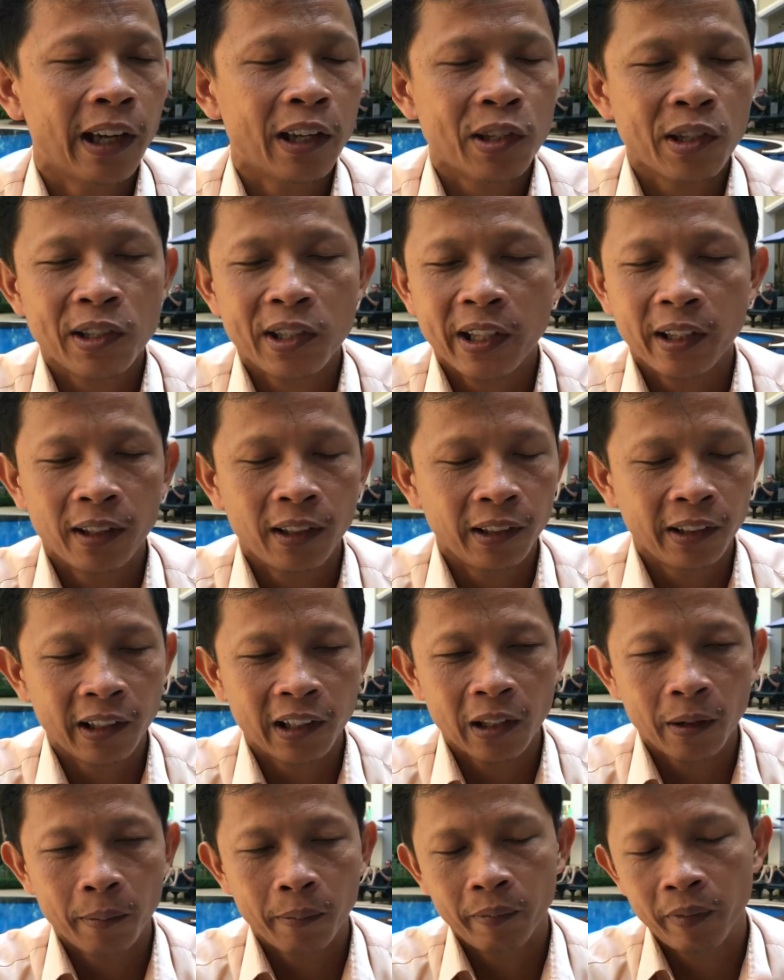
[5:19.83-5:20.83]
as I said
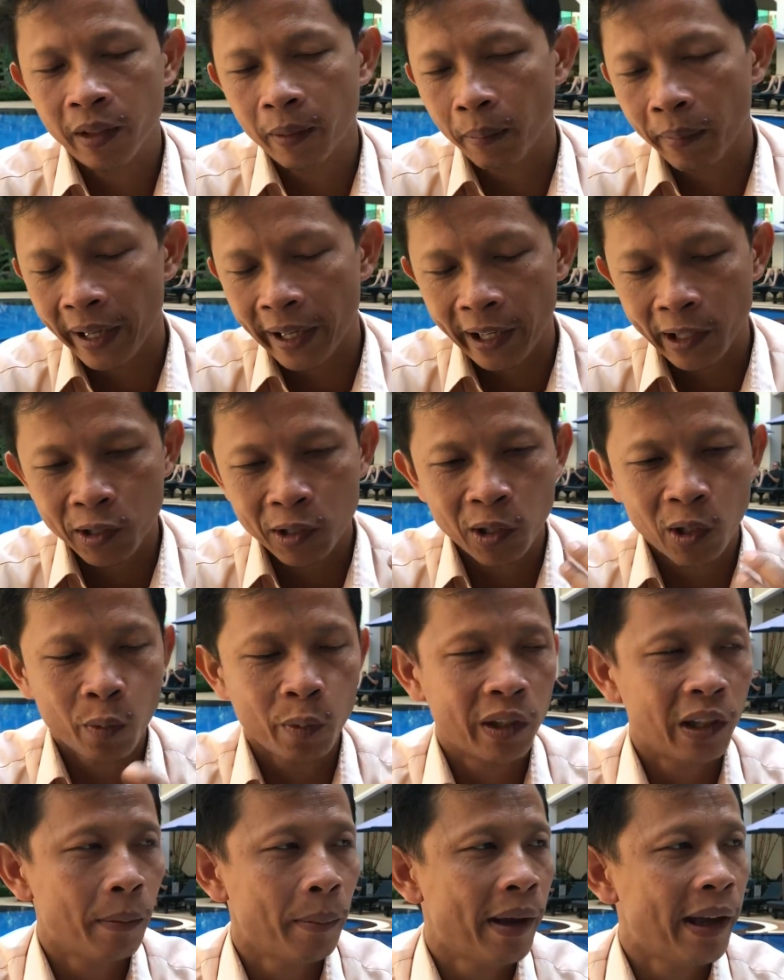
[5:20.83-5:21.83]
earlier, the the man has to go
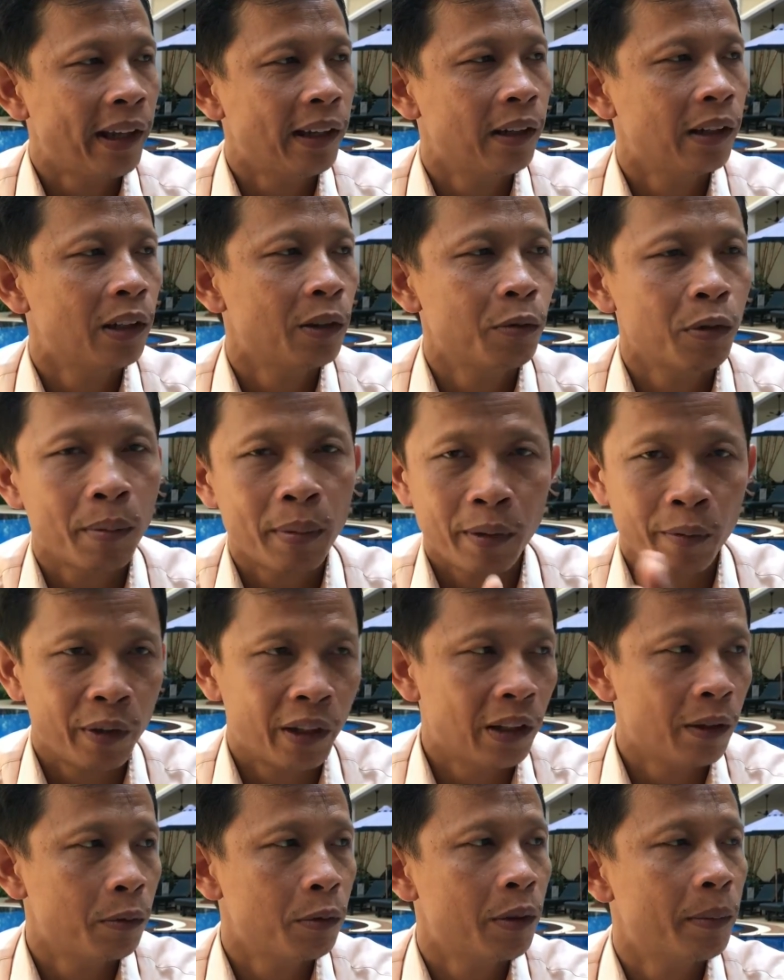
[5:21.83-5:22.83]
with the man and the woman
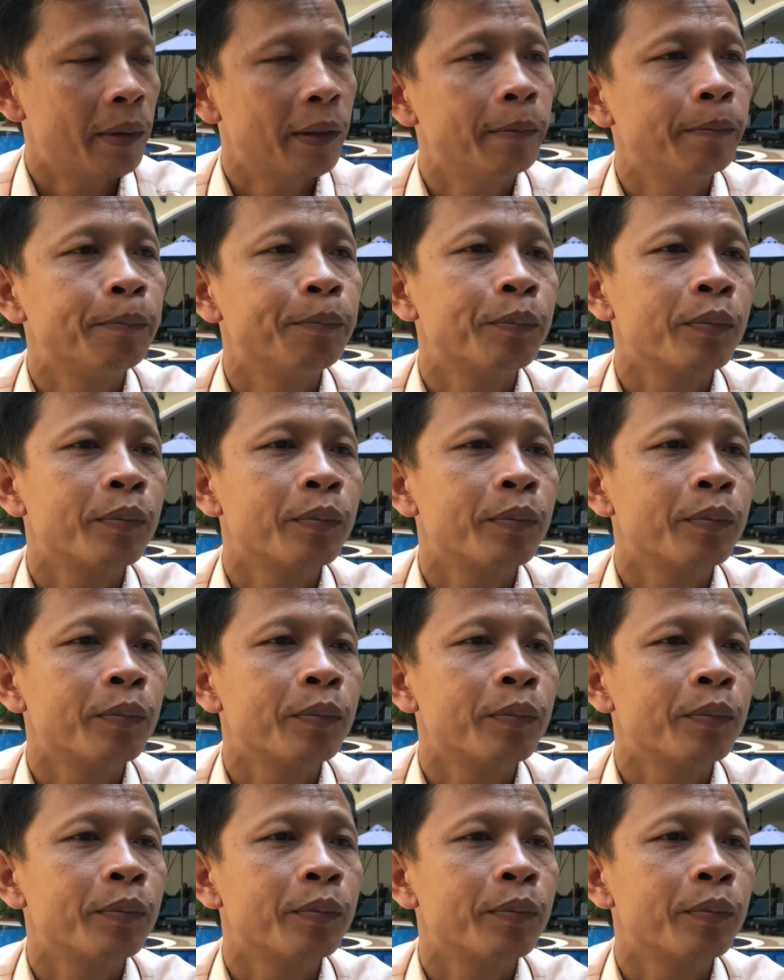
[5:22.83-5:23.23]
with the woman.